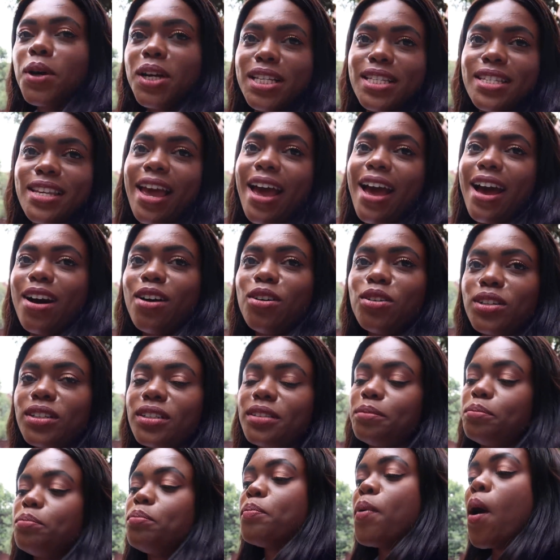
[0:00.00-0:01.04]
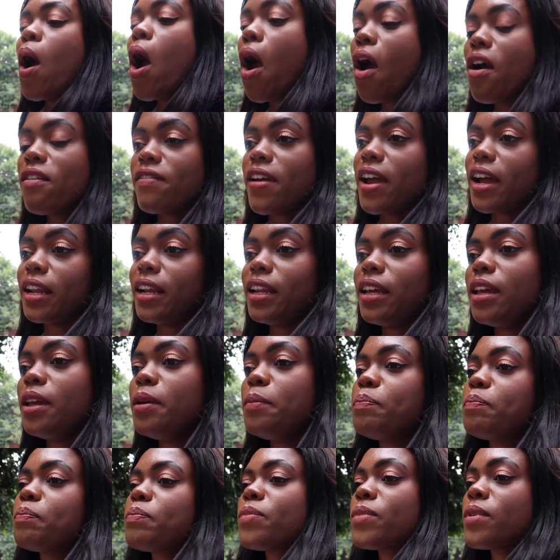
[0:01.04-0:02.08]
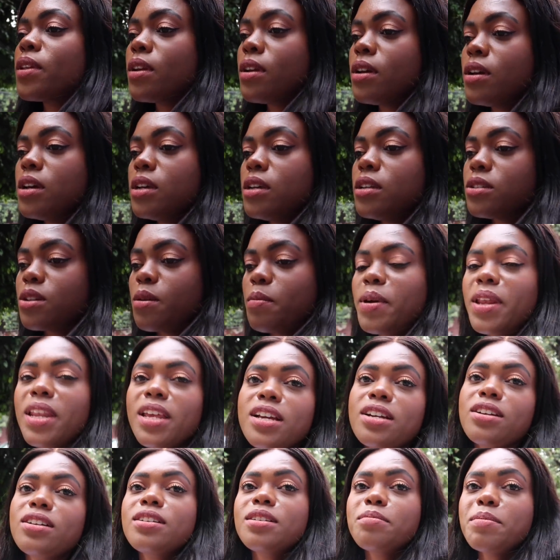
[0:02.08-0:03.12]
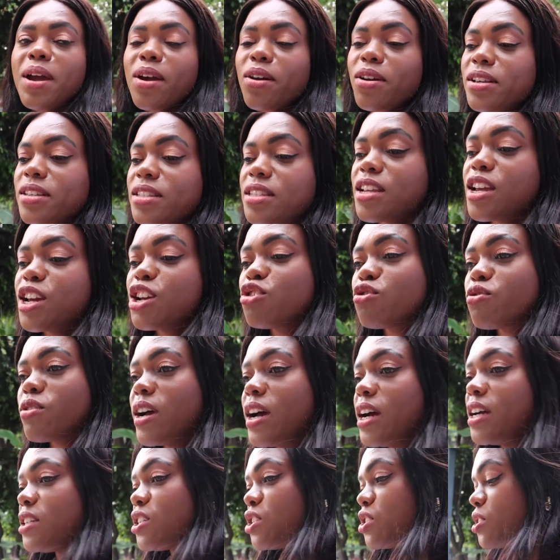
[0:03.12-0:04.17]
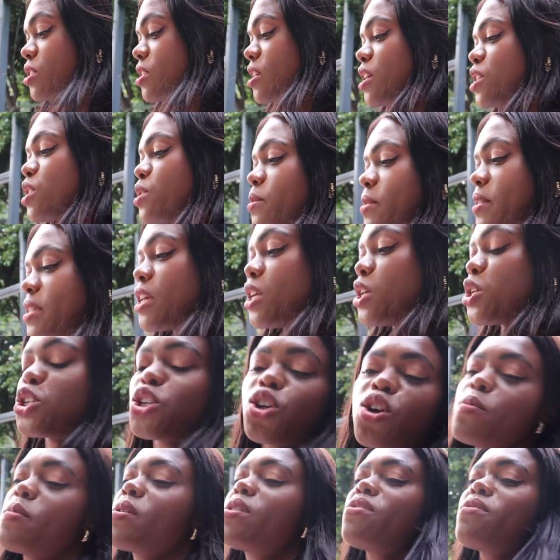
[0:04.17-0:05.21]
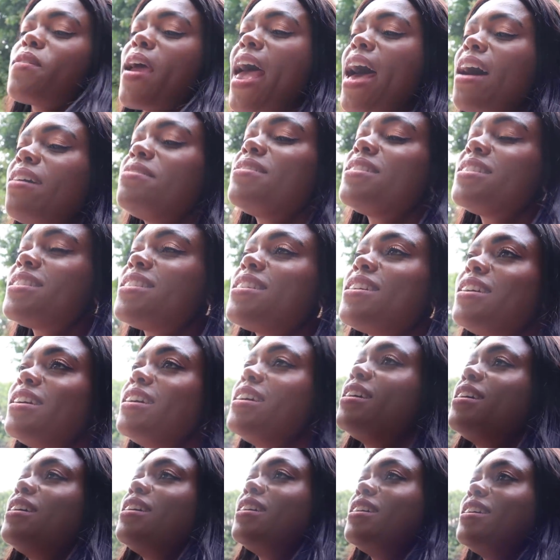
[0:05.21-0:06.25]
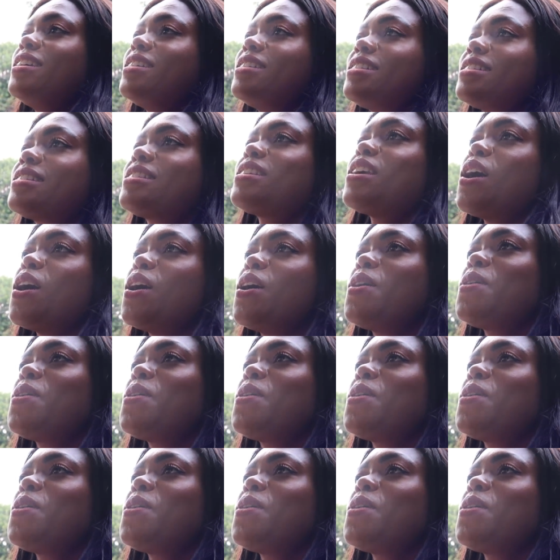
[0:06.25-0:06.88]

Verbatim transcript: worked out perfectly so meeting my girl Sandra she said she was gonna show me around so